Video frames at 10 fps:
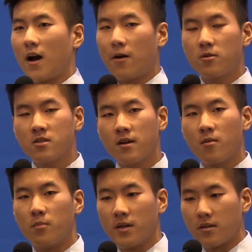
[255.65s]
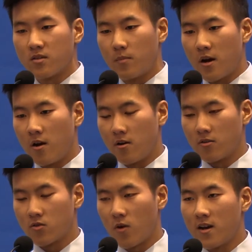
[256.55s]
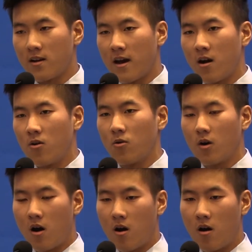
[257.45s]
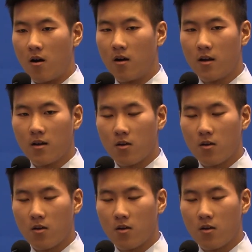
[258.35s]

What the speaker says: I would say our biggest barriers right now are